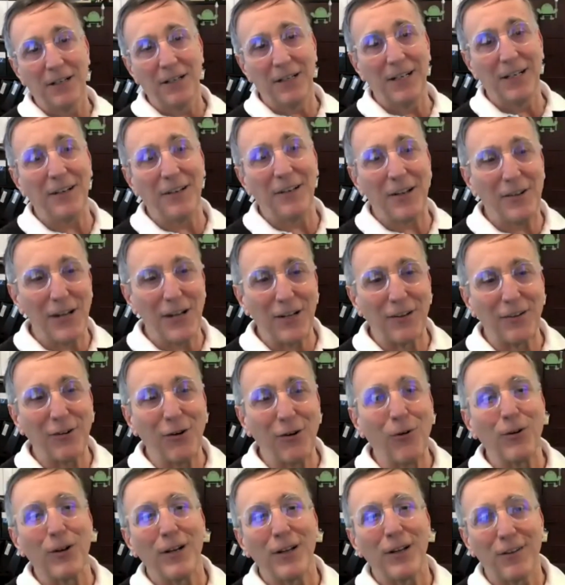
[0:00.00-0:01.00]
It's
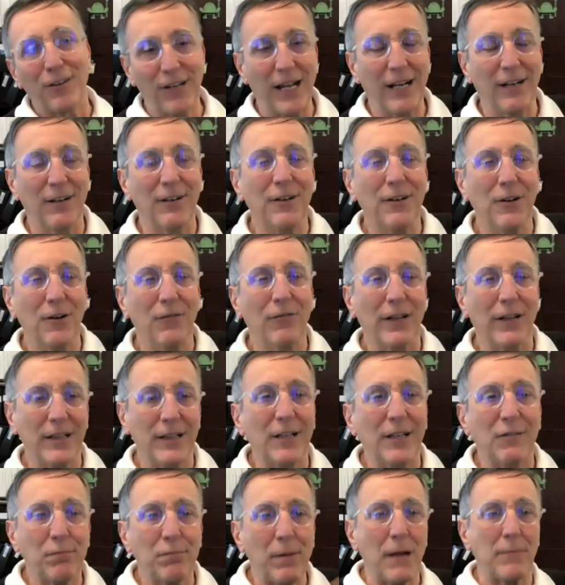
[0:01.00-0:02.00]
only telling you that
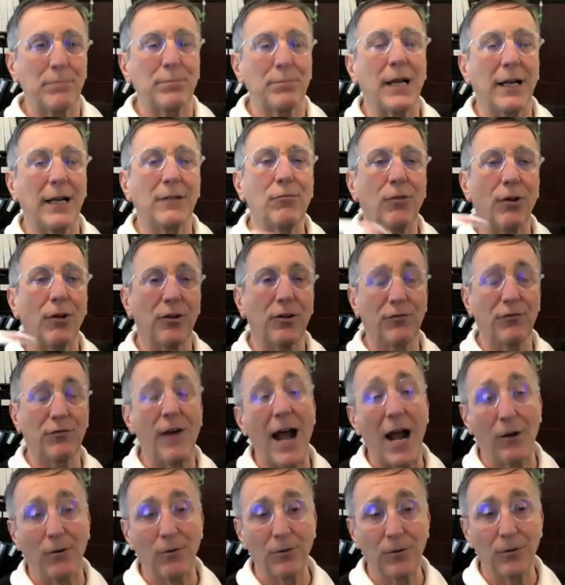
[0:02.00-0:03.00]
this peptide was
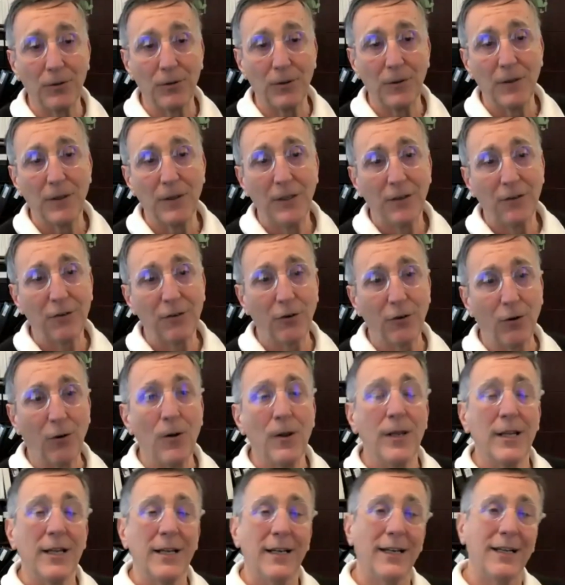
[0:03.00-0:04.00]
found.
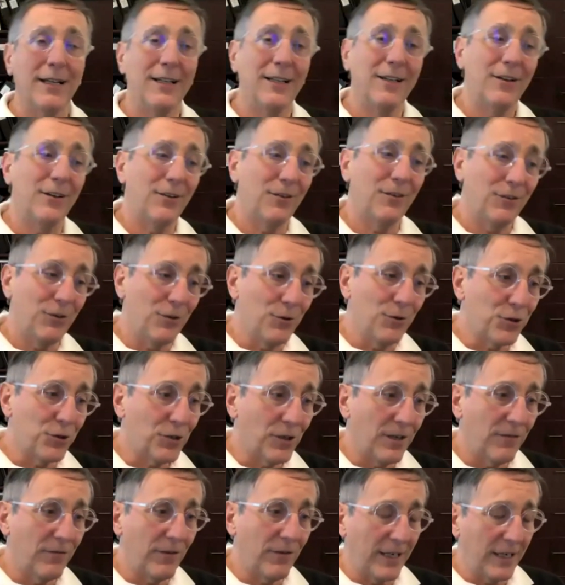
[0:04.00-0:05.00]
So
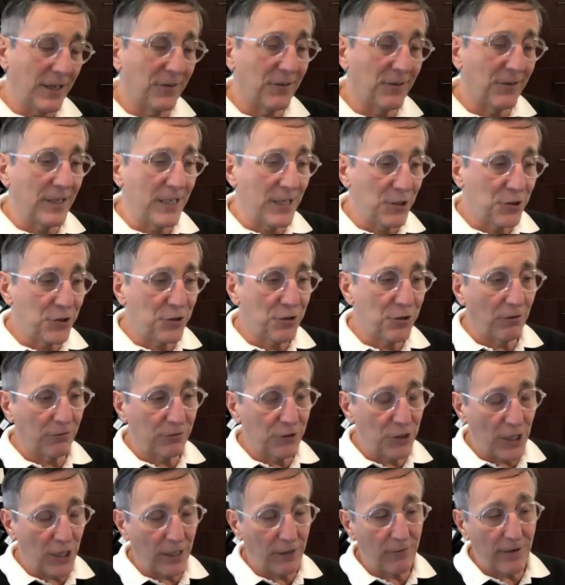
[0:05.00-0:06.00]
usually there is an issue of
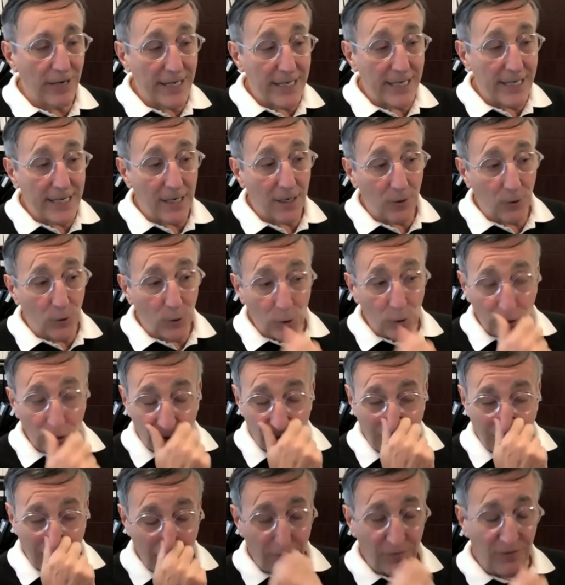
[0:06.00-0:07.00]
generating good
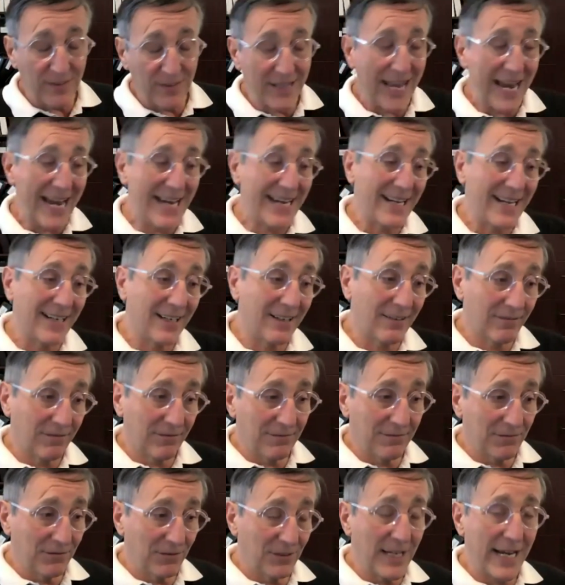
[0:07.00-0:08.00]
set of negative
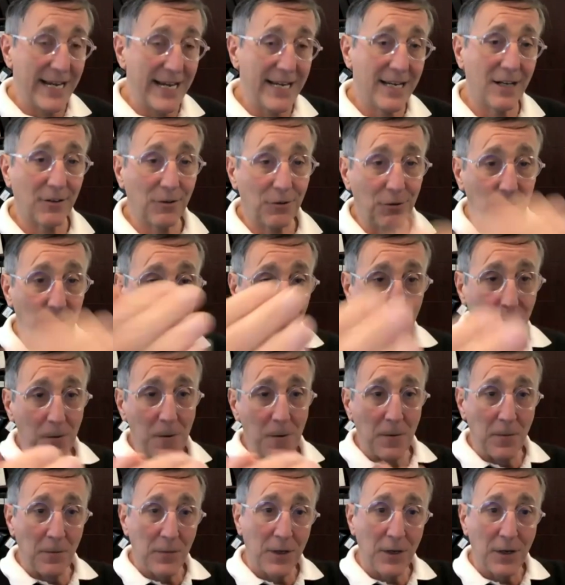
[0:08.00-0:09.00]
data to
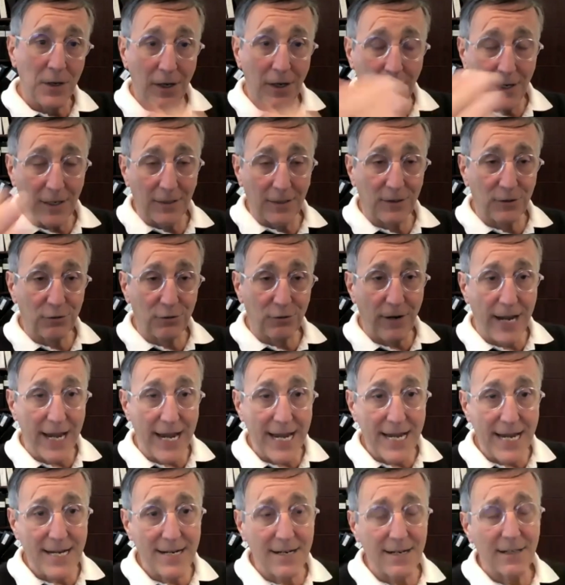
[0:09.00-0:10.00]

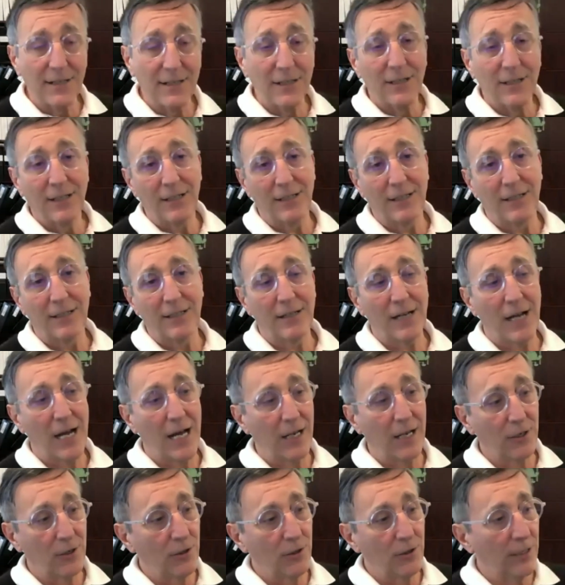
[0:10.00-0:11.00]
train
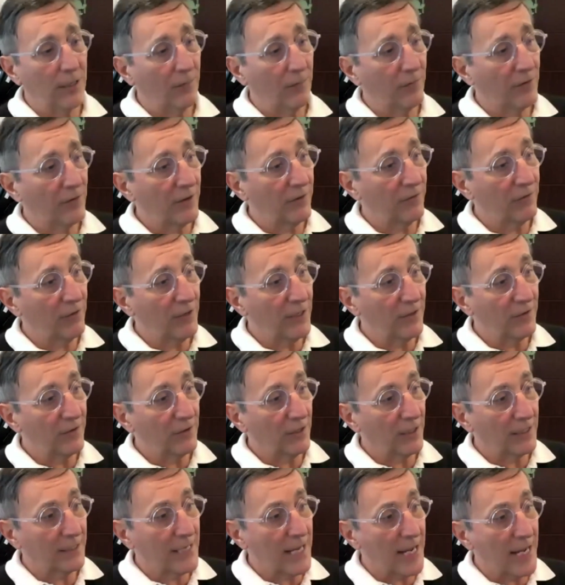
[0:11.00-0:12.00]
algorithms and things
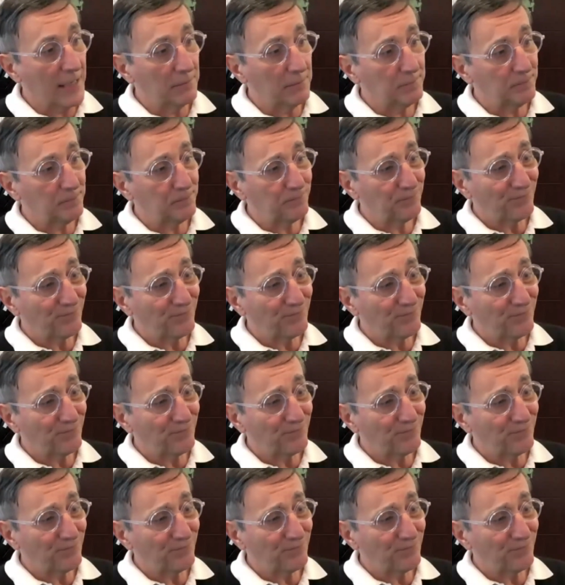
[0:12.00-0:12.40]
like that.